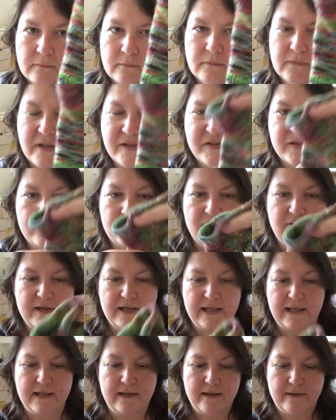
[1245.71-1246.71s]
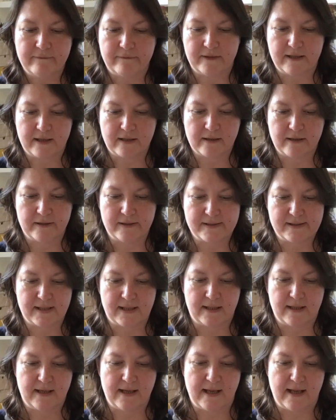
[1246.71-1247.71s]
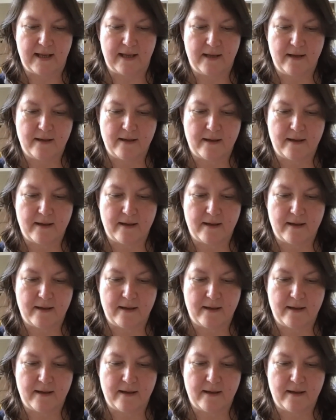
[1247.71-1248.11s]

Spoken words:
There's some really lovely colours in here.